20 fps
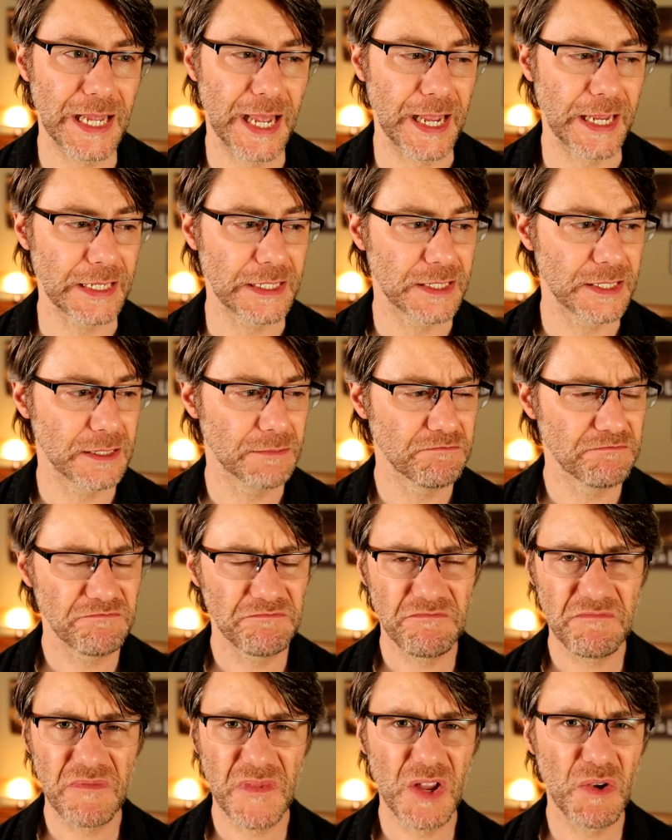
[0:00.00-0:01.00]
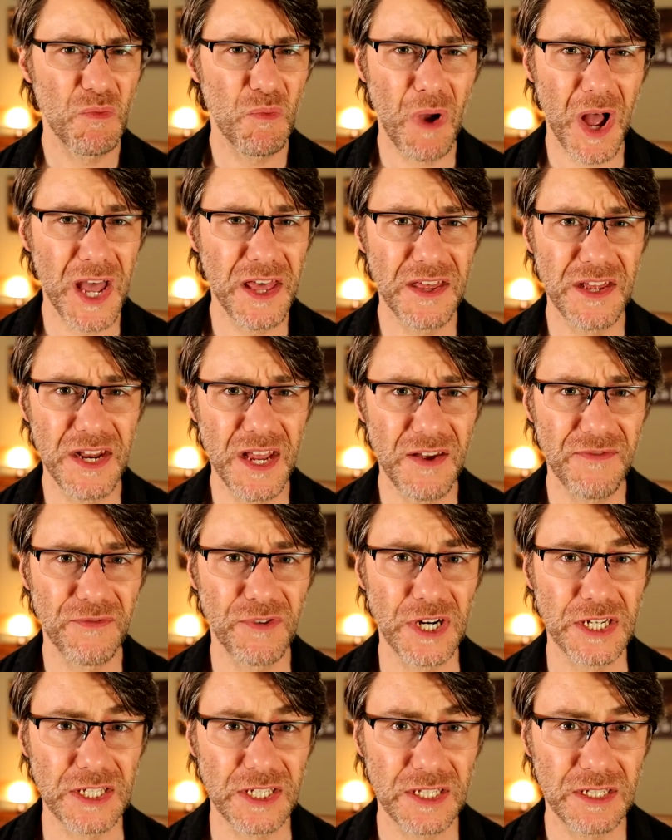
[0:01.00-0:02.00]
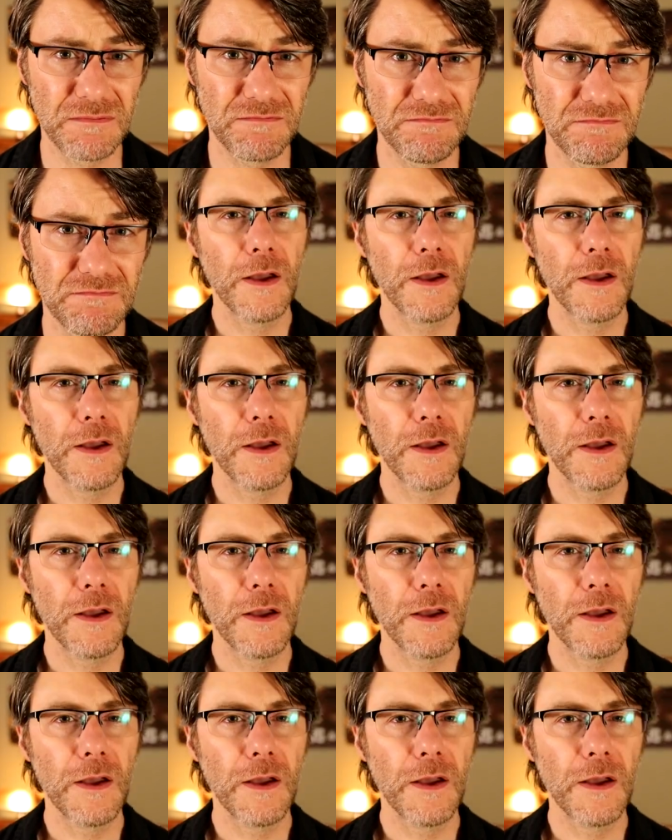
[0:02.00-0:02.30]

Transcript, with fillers: days. Why the difference?